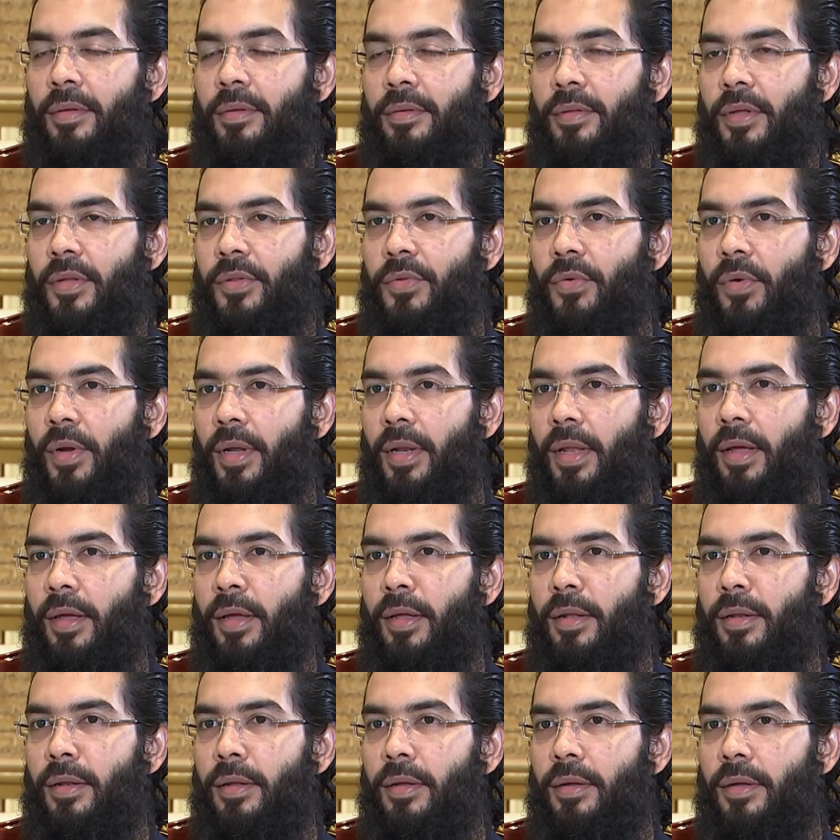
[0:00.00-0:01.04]
That's right,
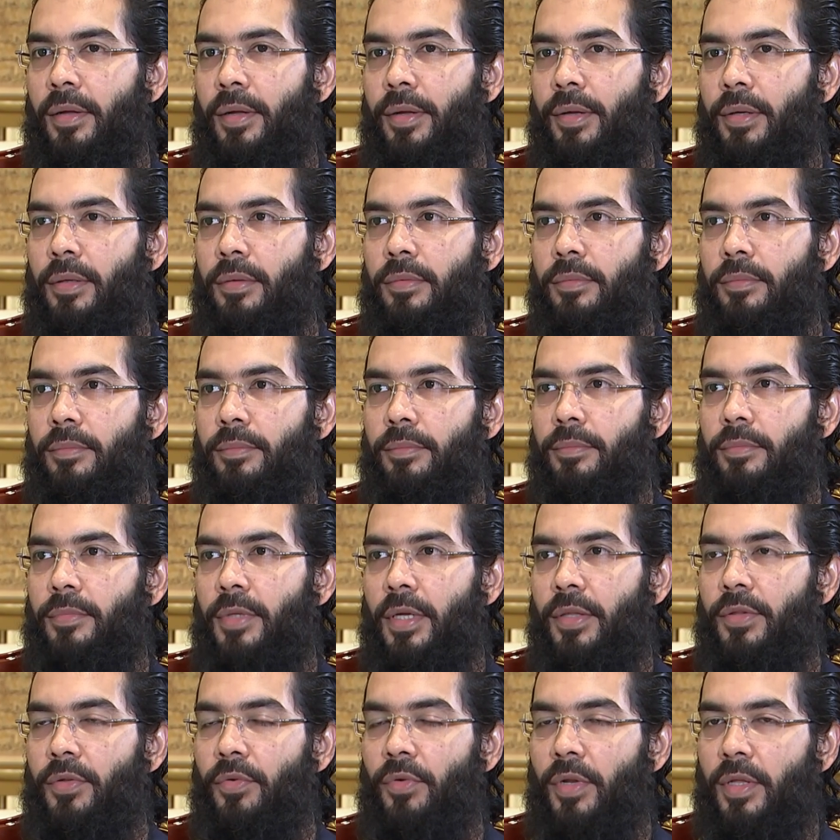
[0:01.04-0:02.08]
and
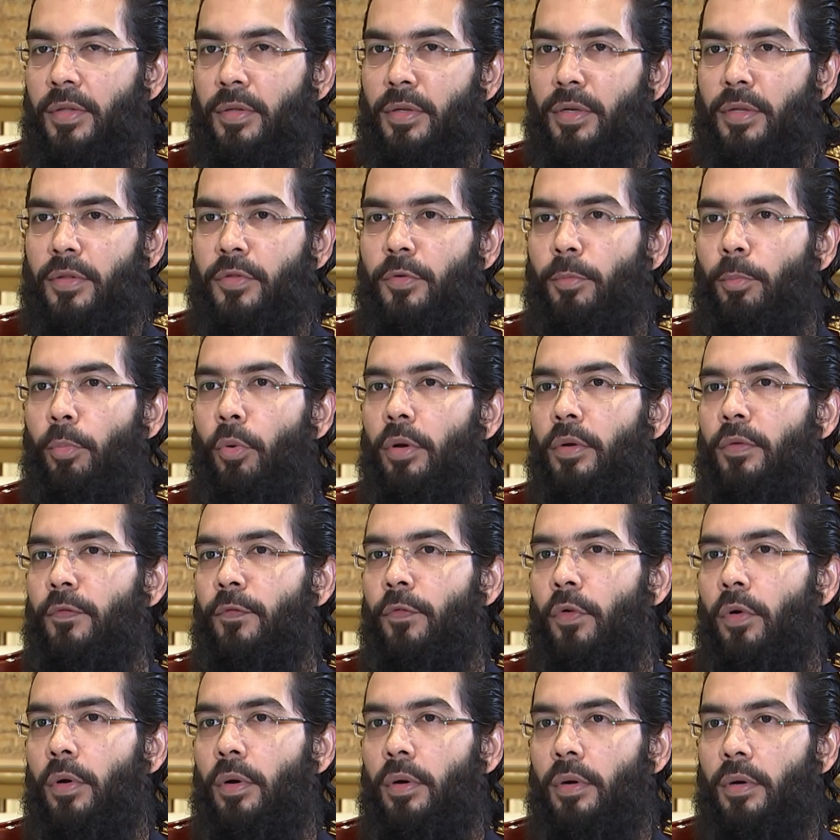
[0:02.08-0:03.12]
that's the reason it's important
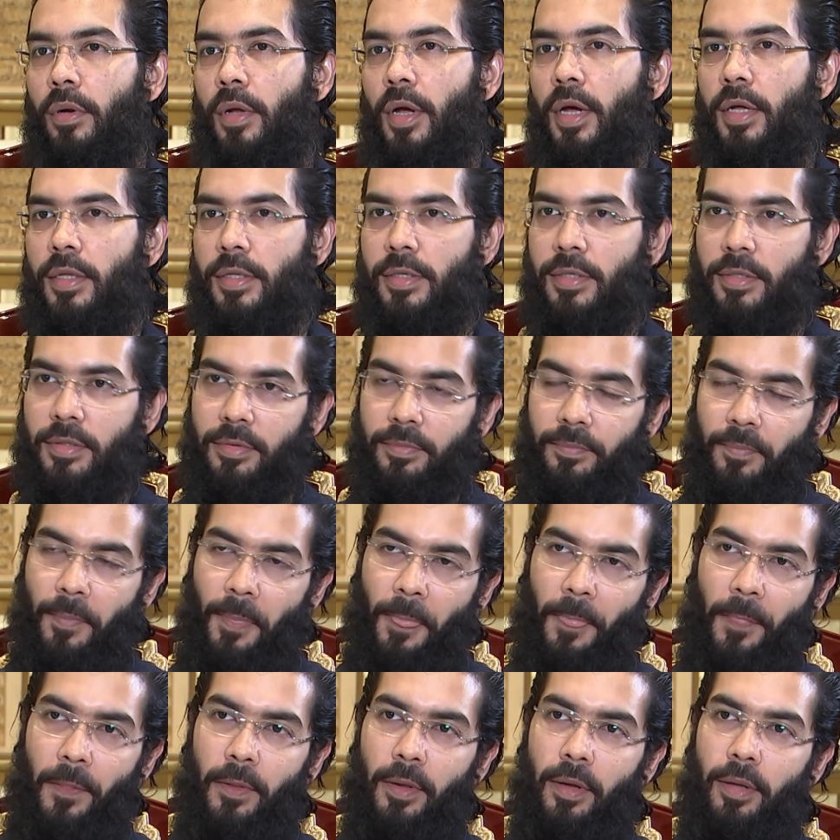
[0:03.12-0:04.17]
for us
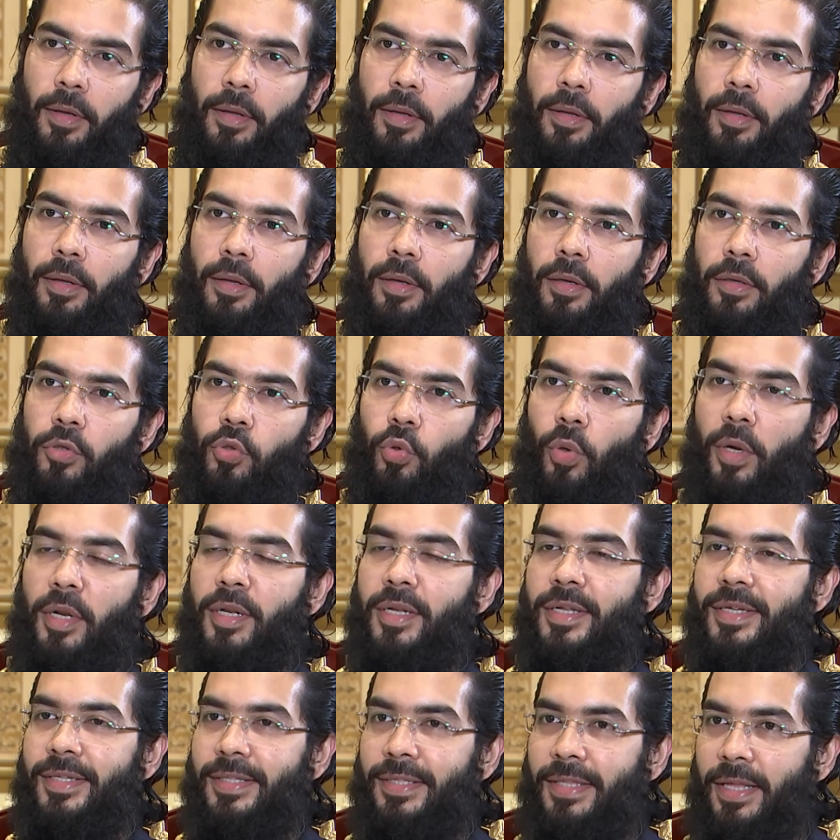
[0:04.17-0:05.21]
to
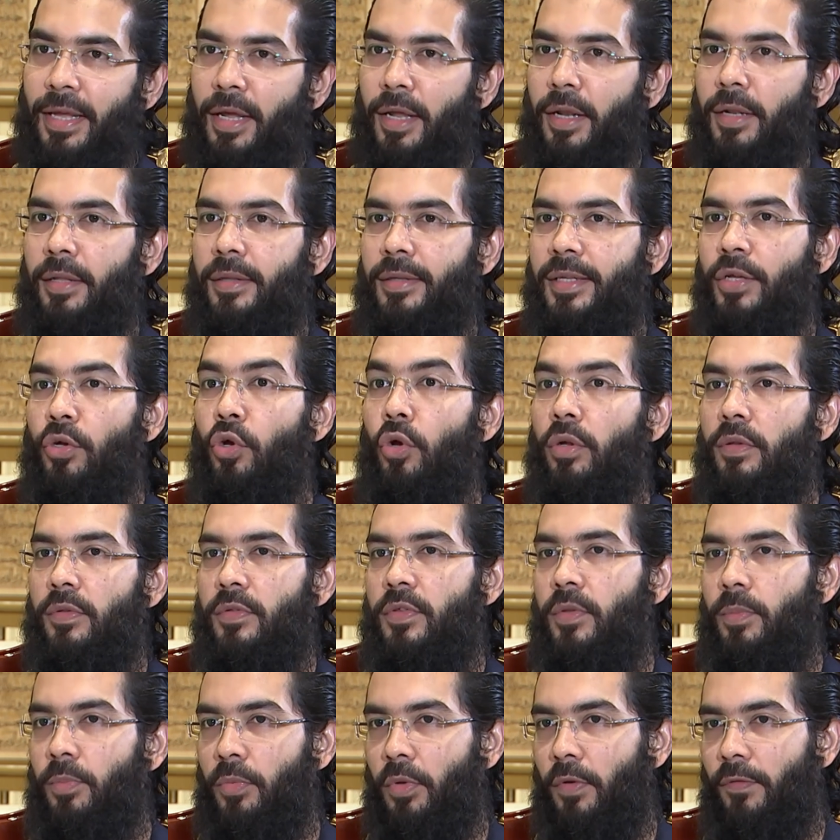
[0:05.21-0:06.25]
understand the
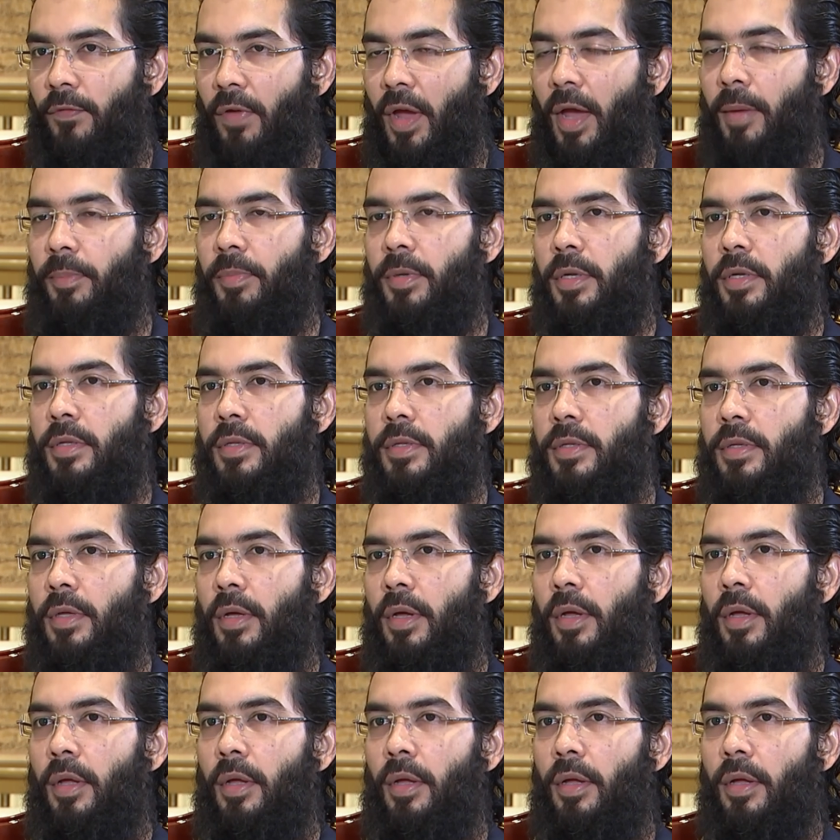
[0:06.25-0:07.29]
concept of happiness.
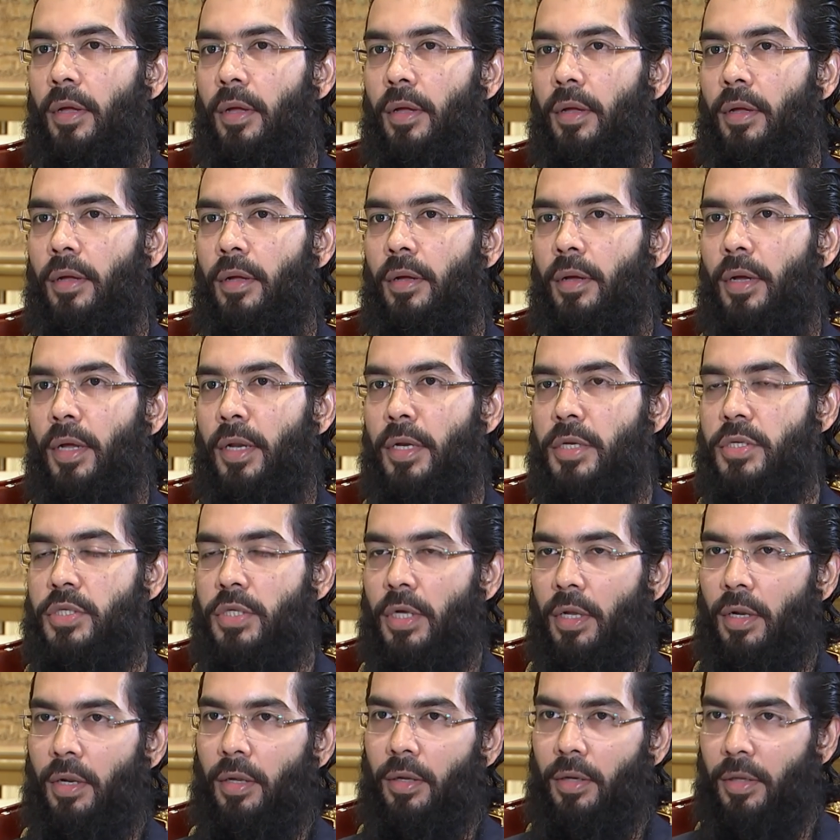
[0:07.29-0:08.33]
And
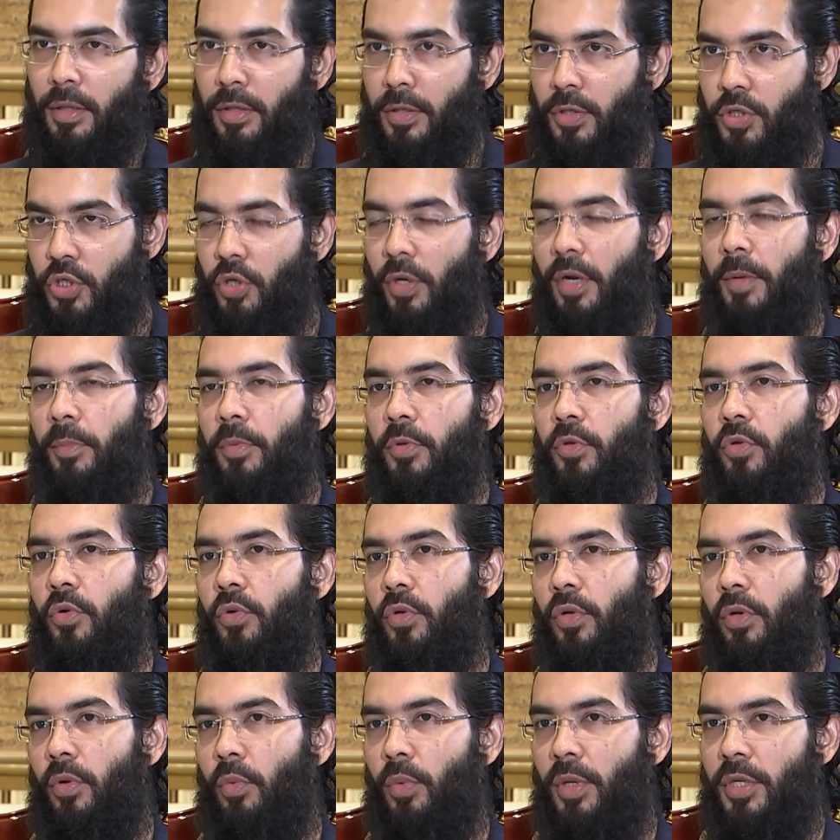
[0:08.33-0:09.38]
inshallah, in this short episode,
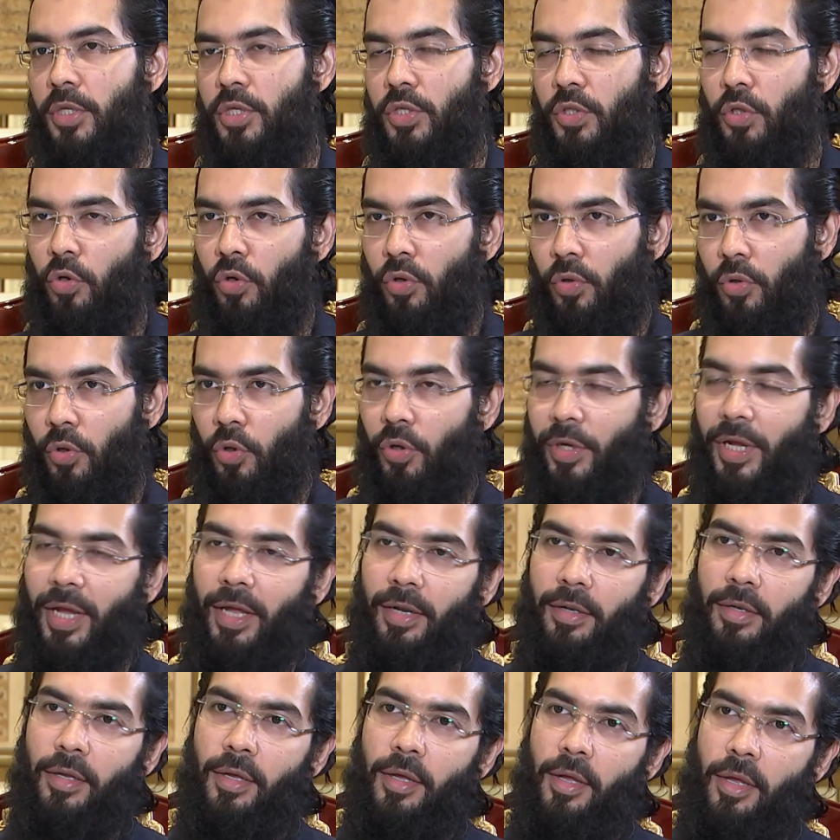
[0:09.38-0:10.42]
we're just going to look
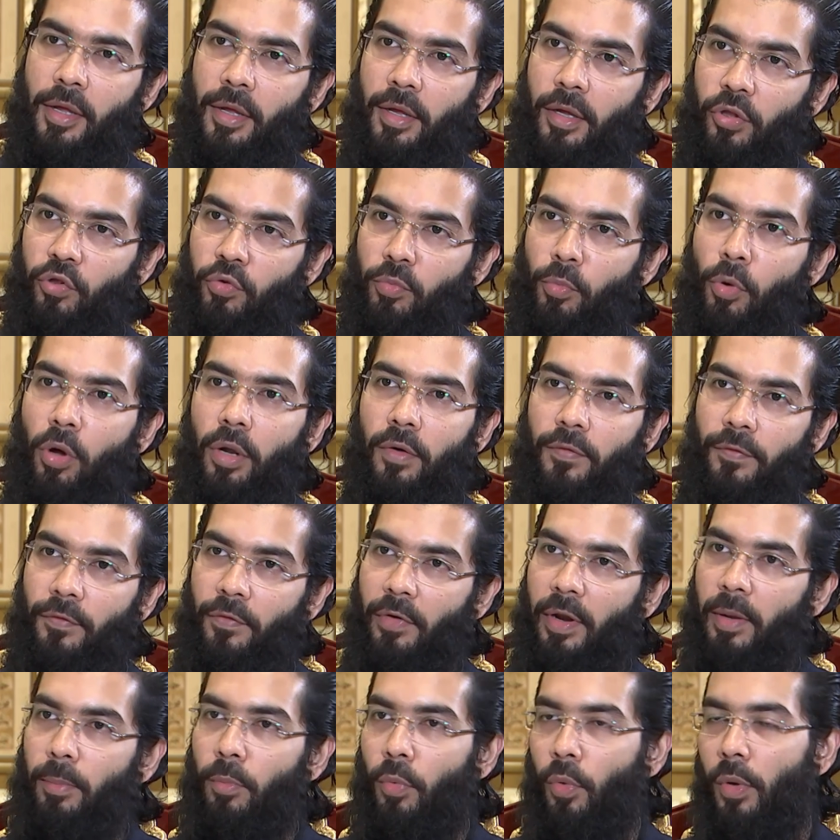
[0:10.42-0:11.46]
at a small
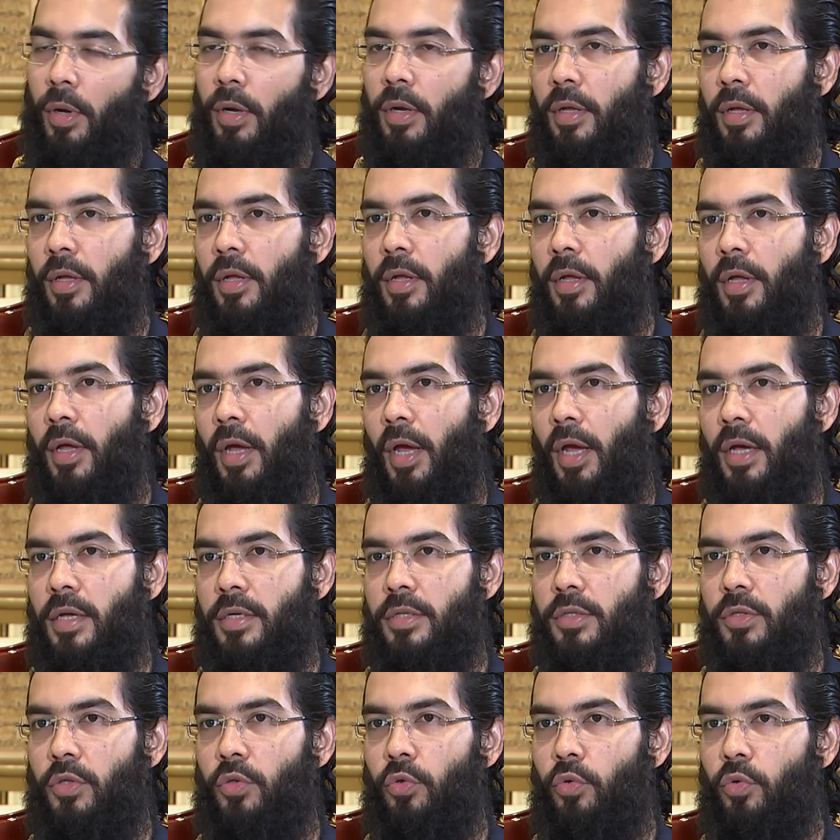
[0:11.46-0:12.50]
framework
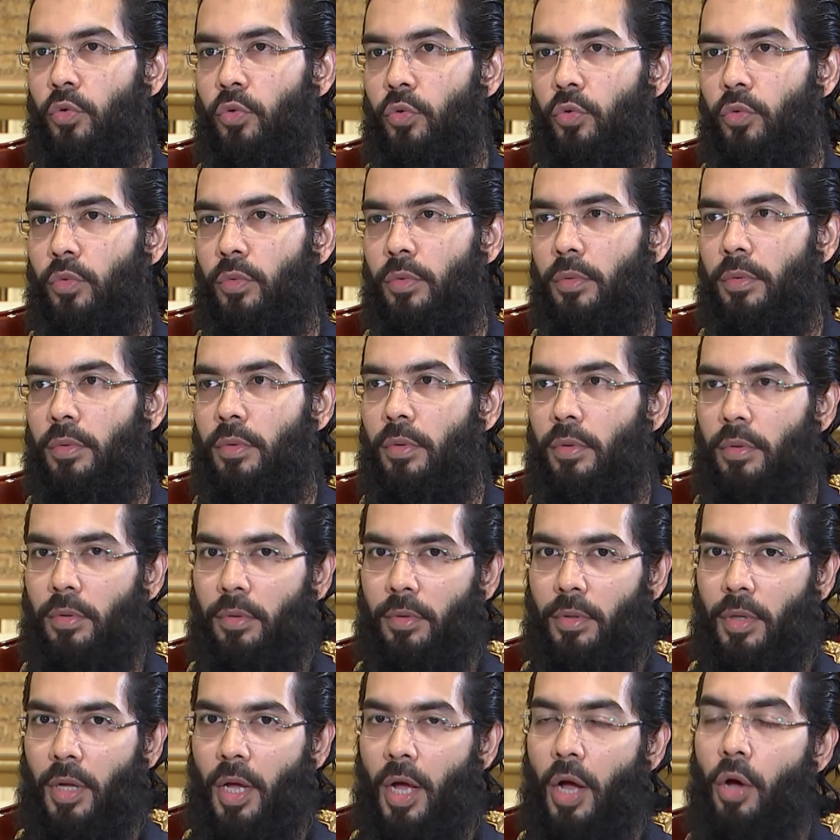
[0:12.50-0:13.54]
as to
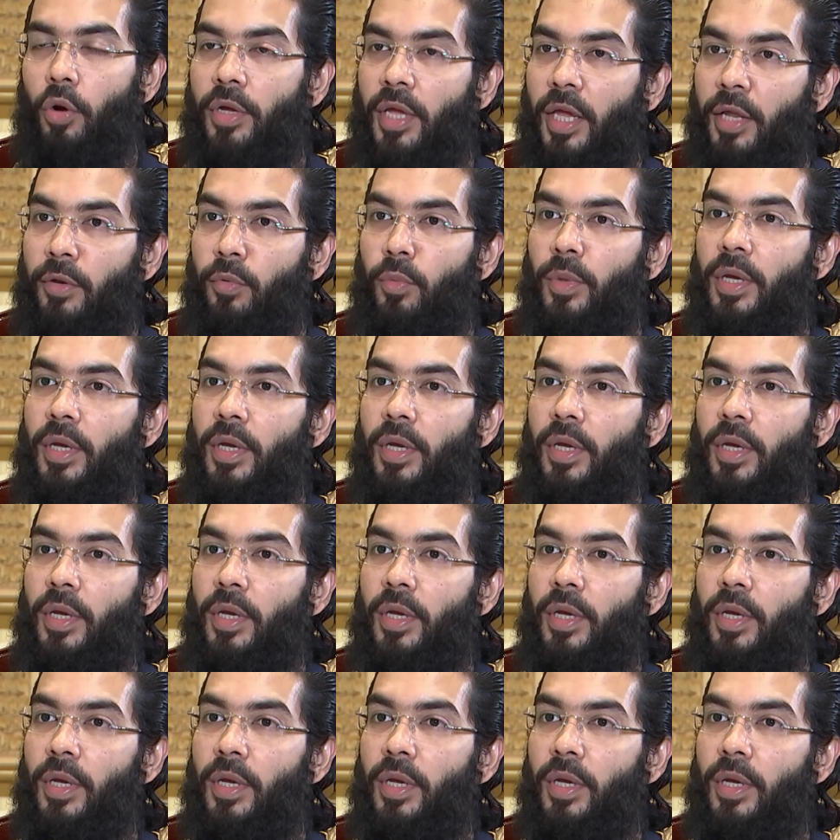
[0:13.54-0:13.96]
how can